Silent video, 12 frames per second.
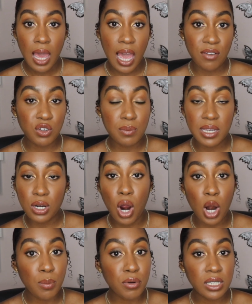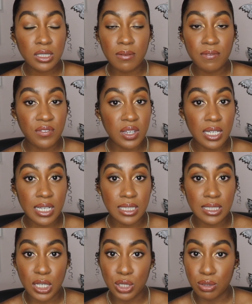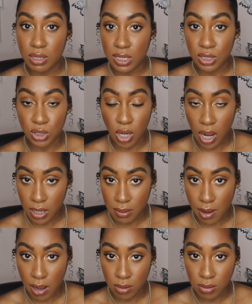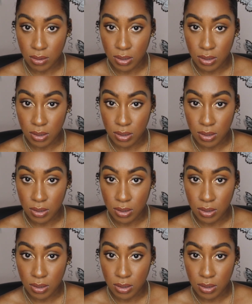Have you been harboring some feelings that you need to talk about?